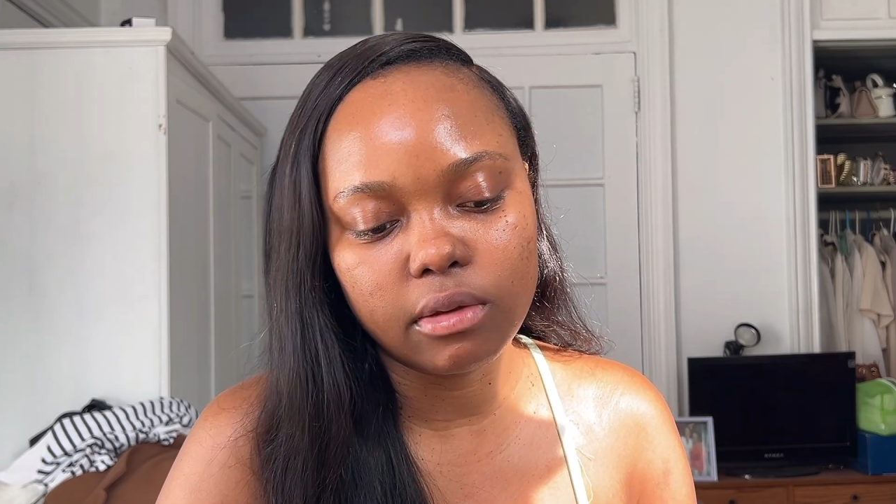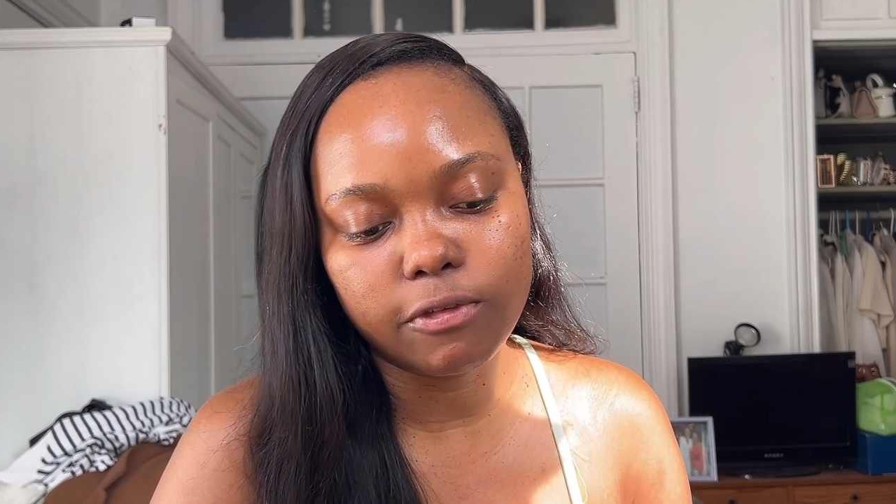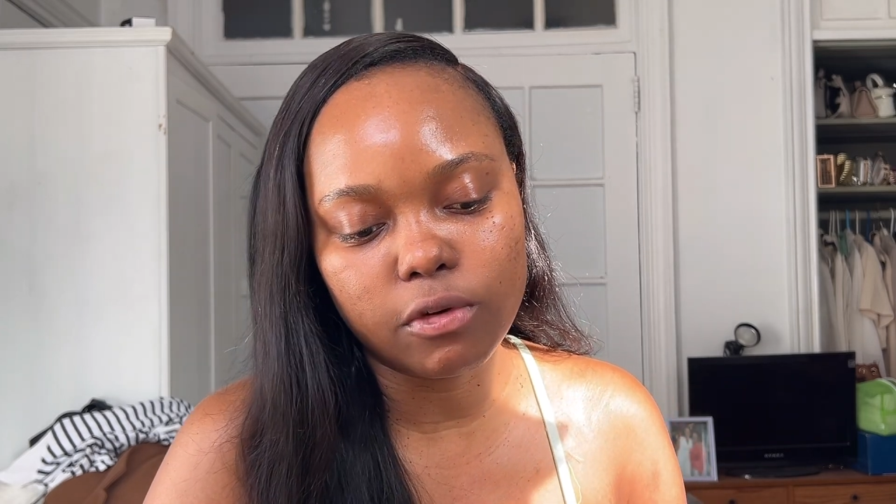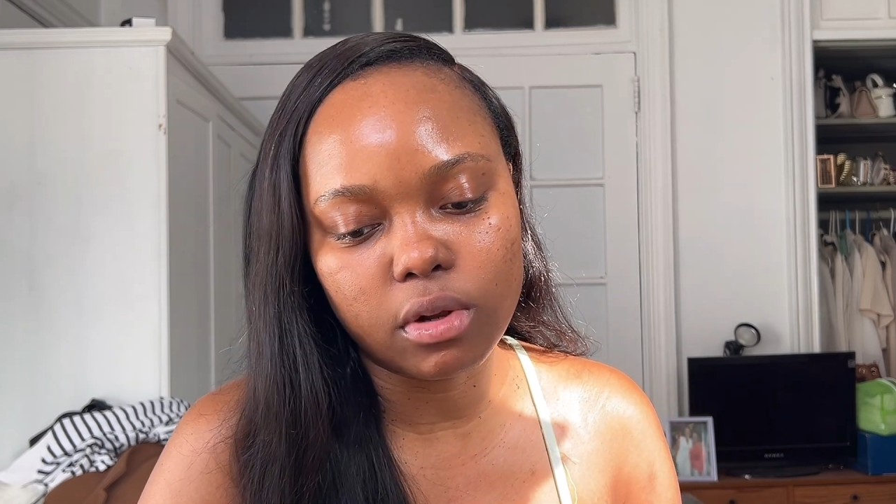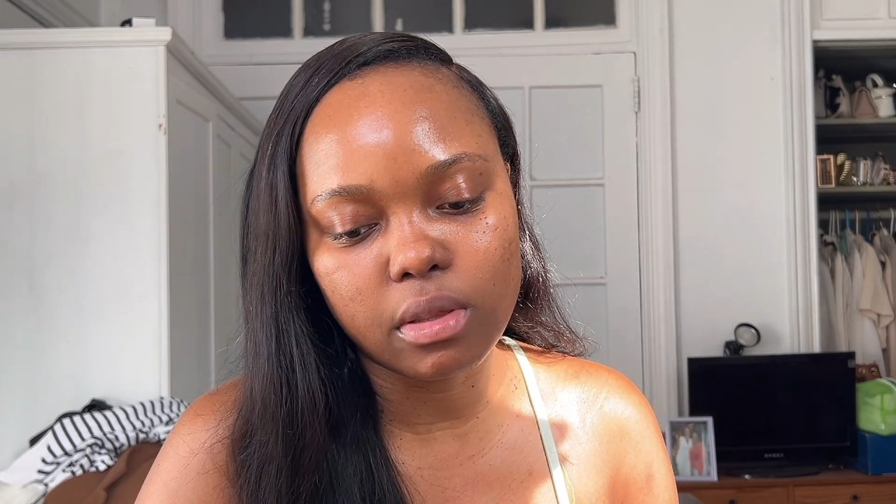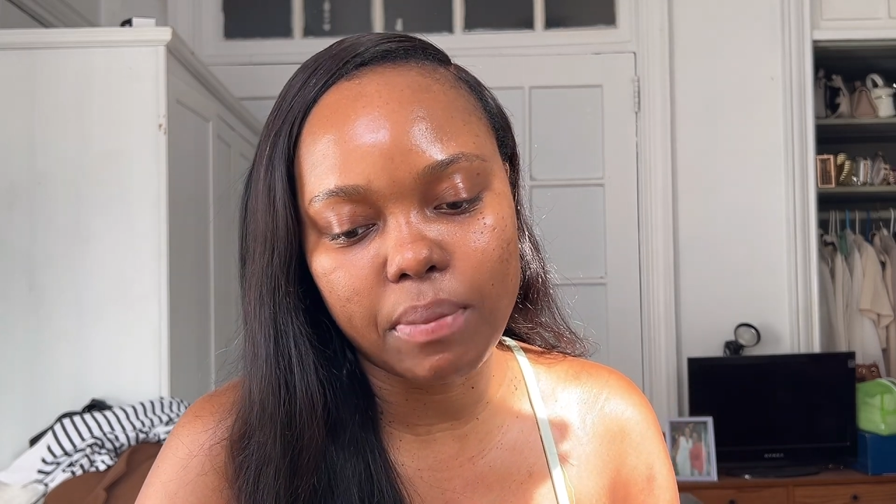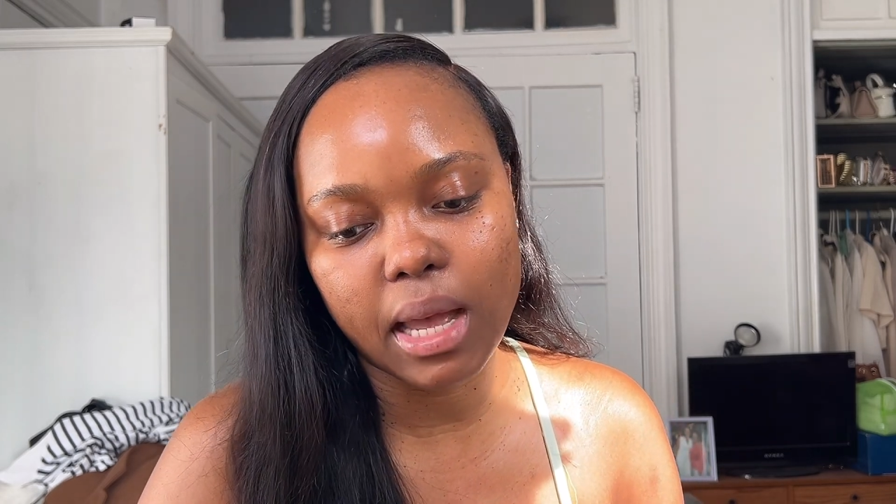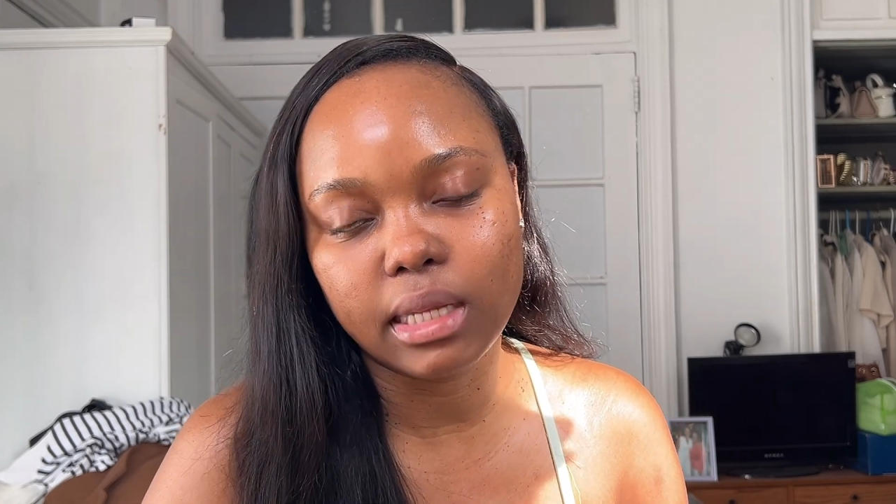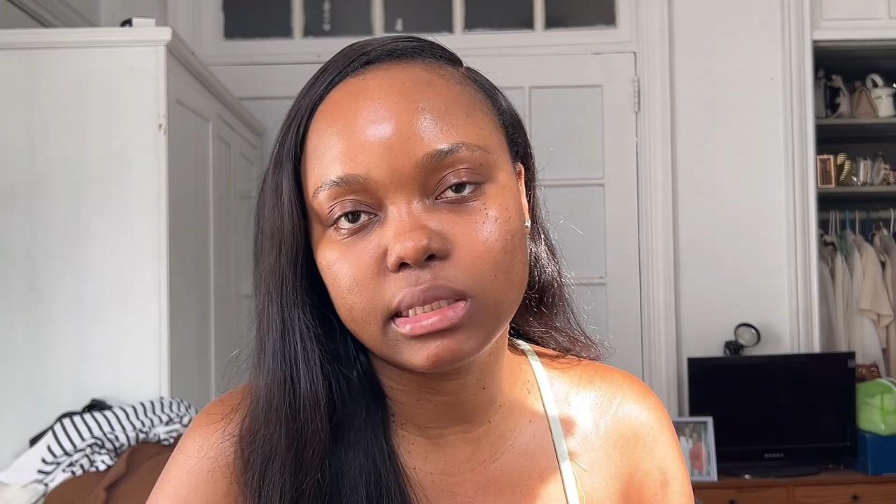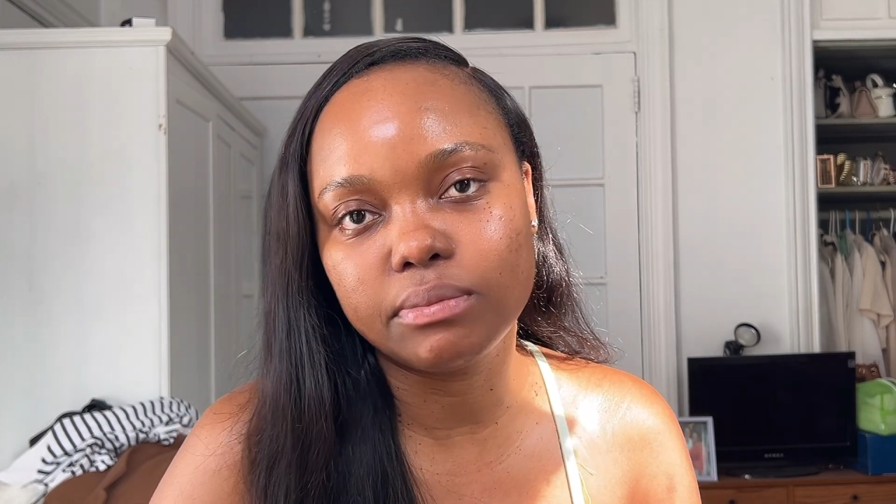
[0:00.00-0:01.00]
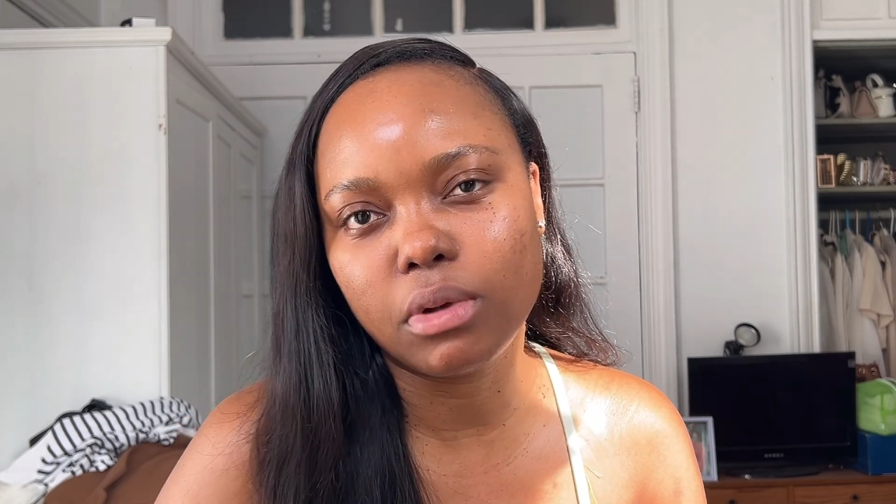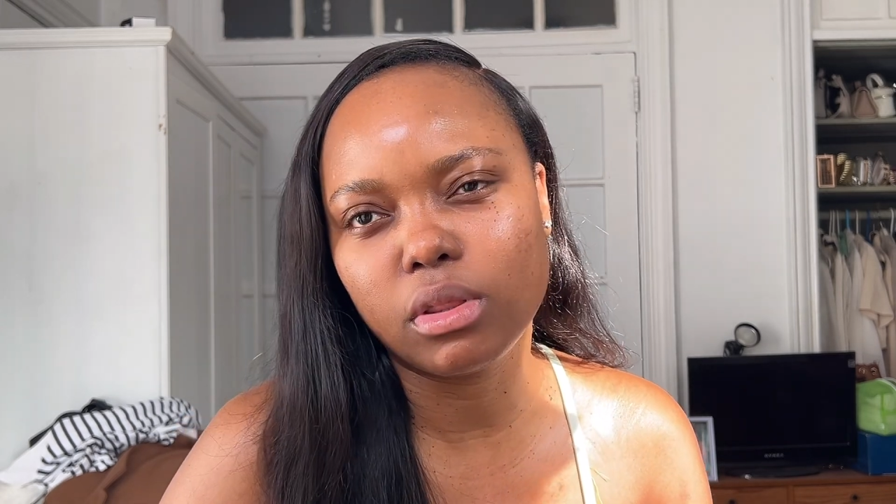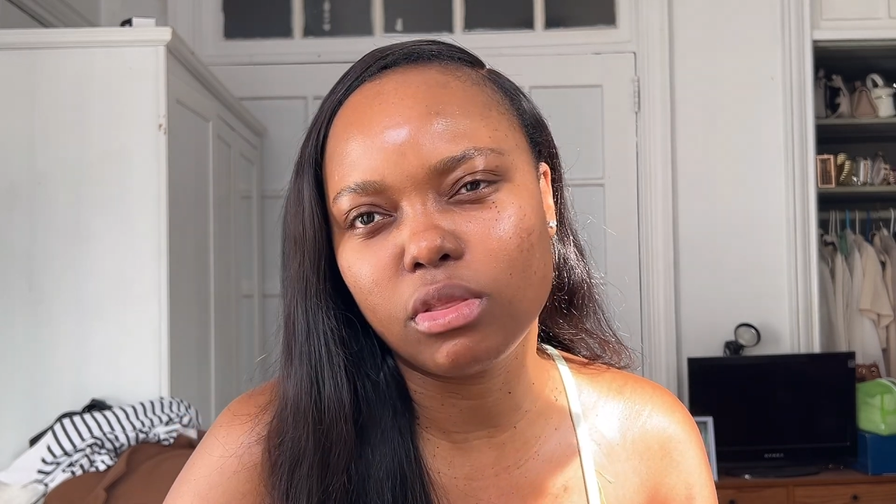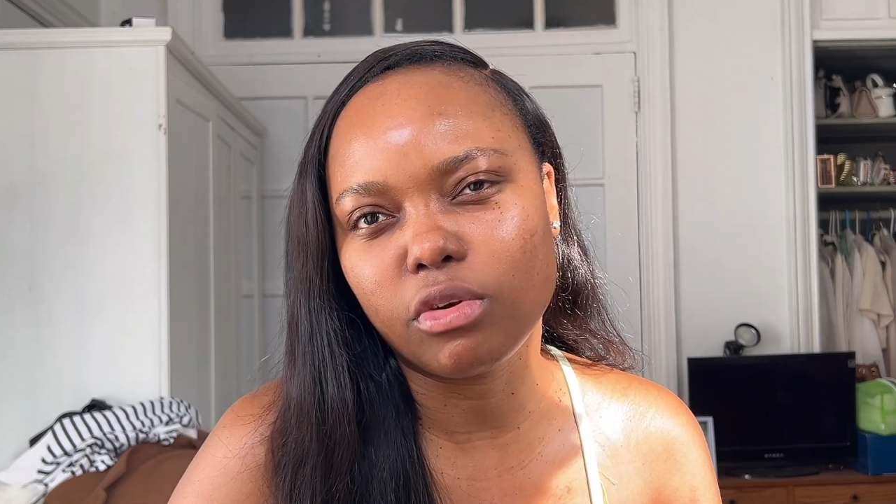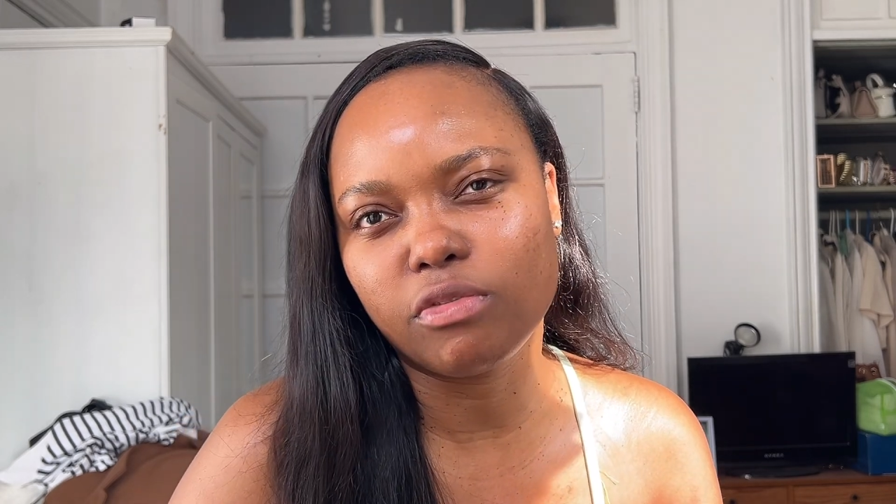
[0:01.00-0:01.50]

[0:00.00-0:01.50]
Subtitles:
for the past month or